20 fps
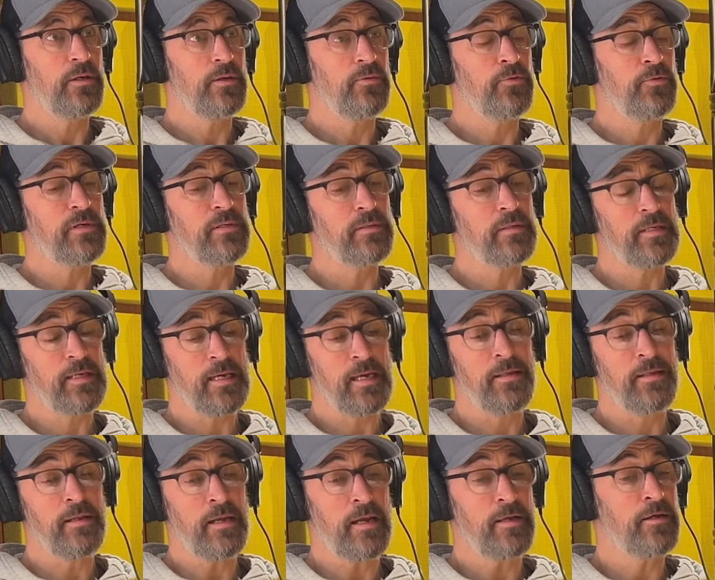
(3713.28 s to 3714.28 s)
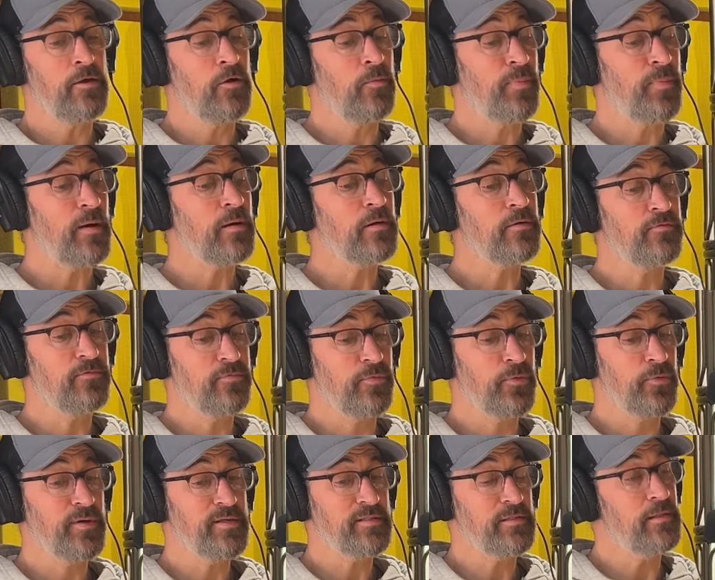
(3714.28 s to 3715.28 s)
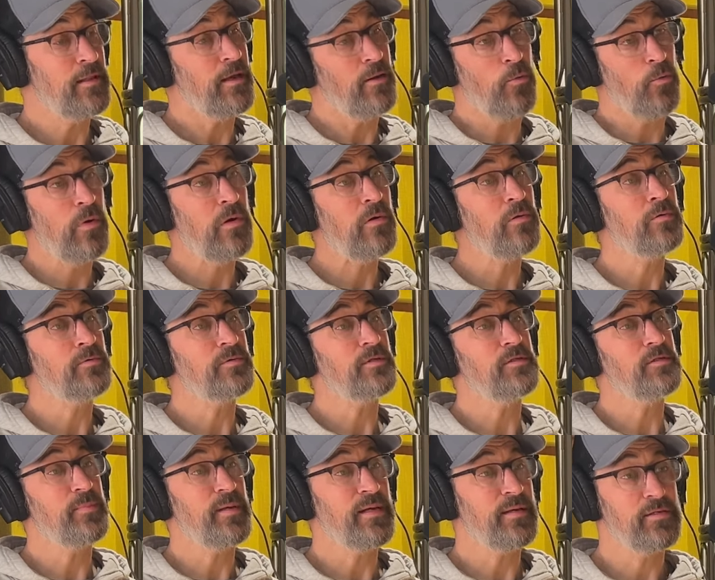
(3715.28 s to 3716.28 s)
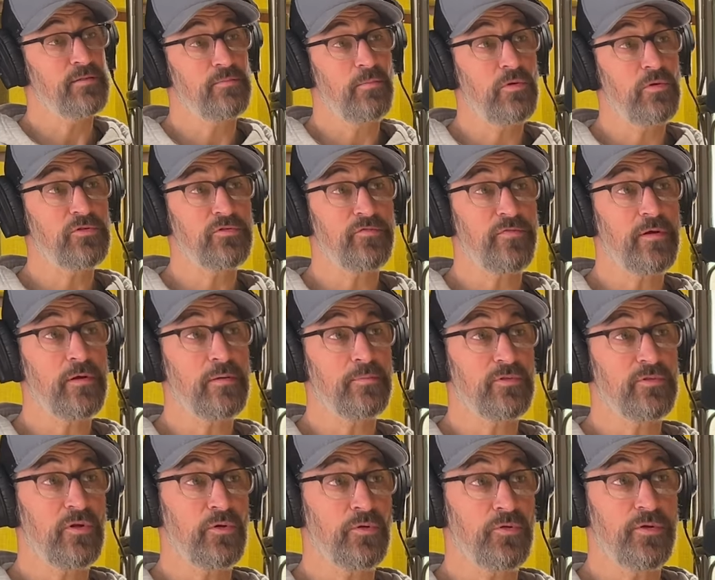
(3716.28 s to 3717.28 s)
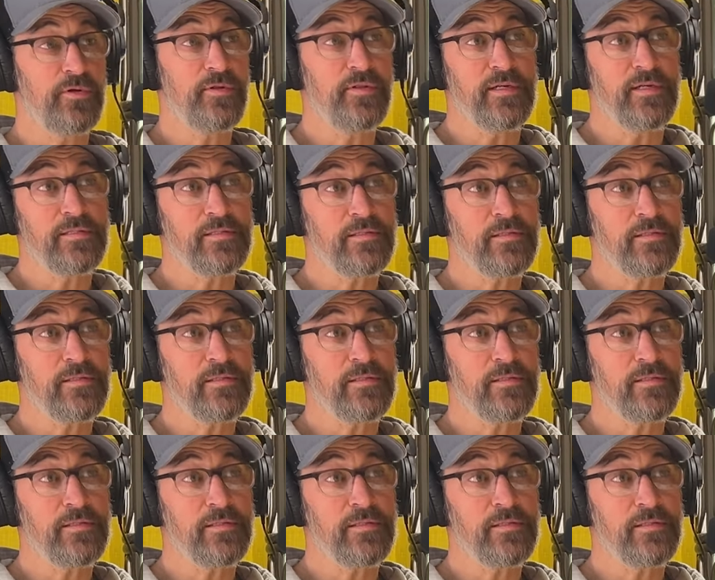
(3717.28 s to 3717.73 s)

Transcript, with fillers: Well, and, and you know, part of the reason they won't is because most farms don't do this.